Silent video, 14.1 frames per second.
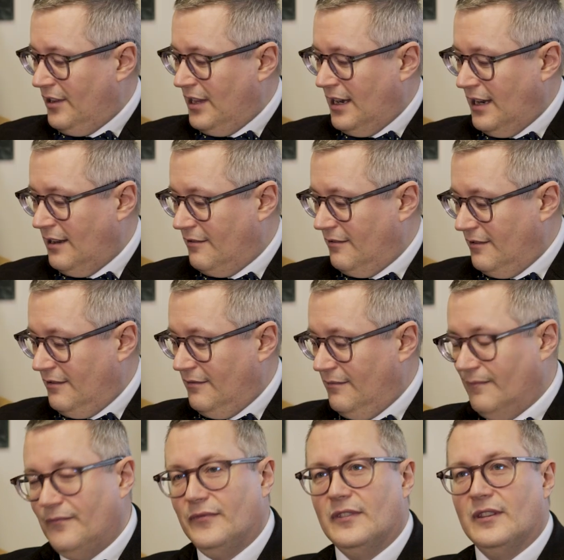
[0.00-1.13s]
the
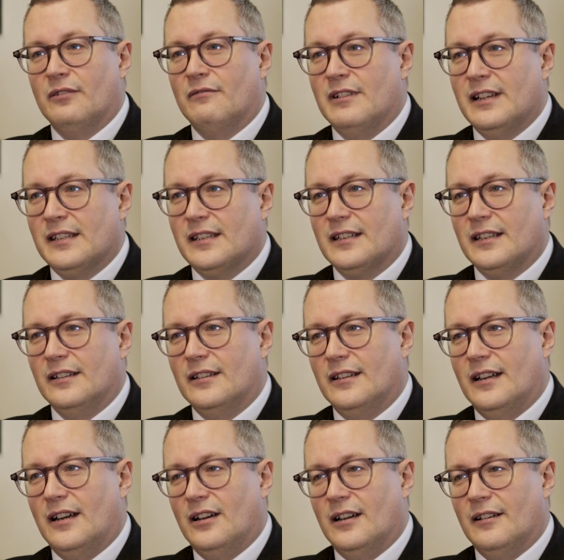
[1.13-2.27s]
wrist and
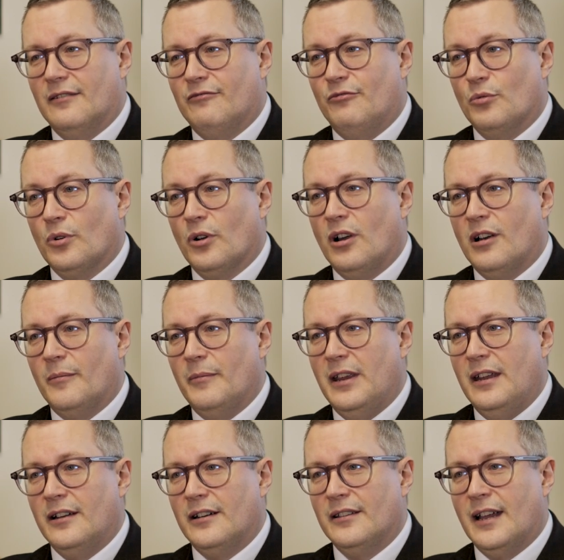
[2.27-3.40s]
forearm
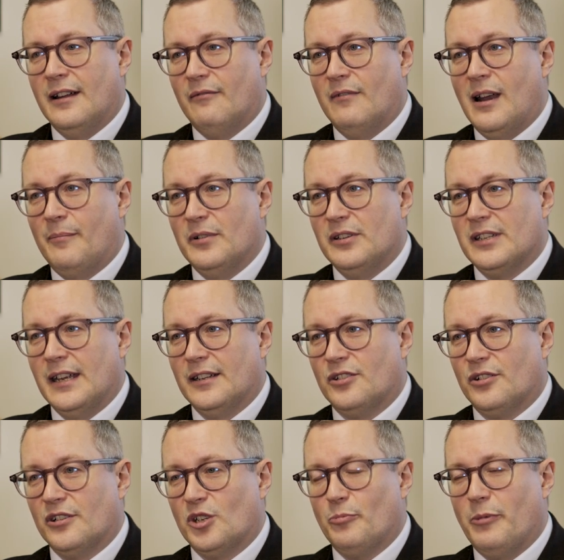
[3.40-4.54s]
here, that represents
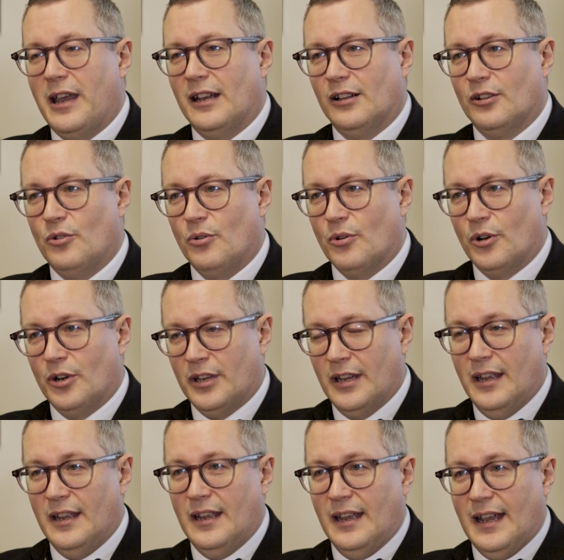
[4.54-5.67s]
our spinal cord
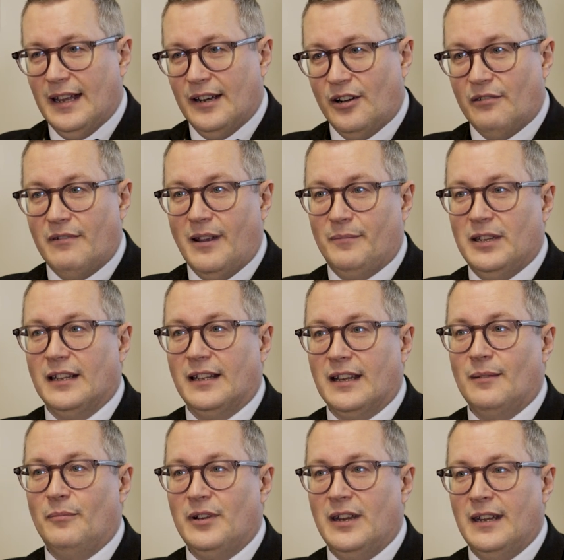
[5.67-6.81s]
and our
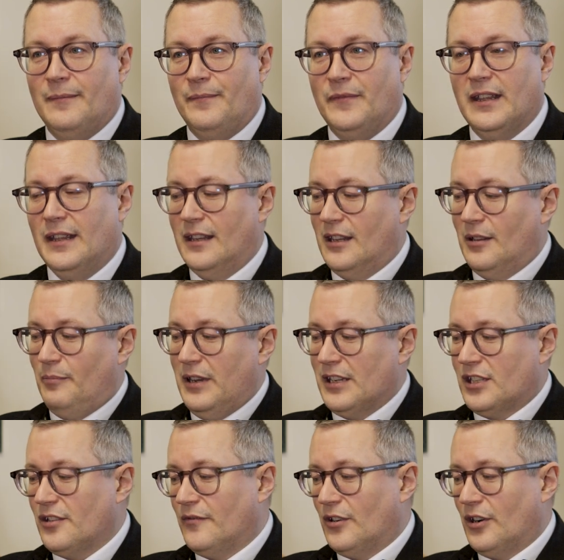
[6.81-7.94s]
reptilian brain. The
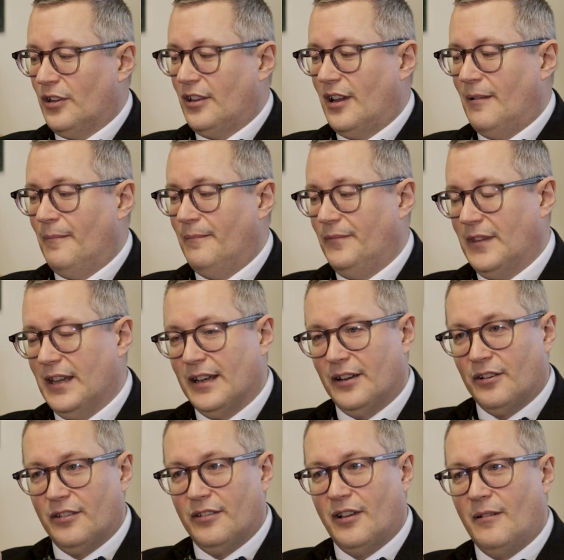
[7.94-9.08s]
base of our thumb and
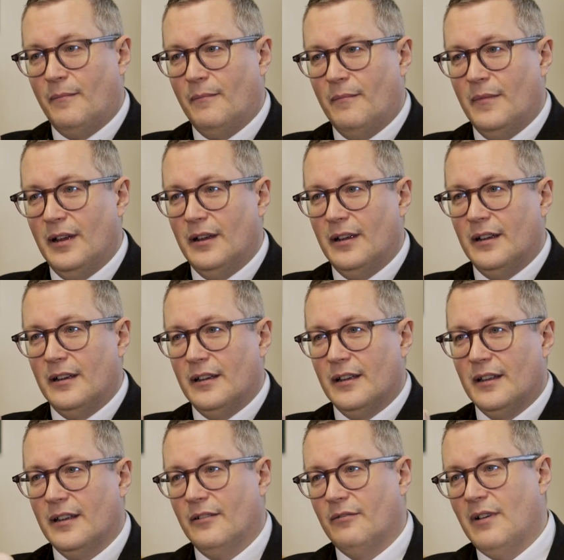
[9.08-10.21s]
our thumb
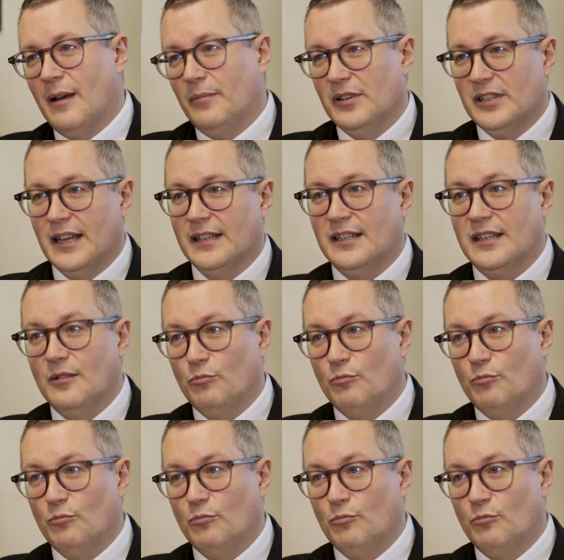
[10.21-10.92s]
represents the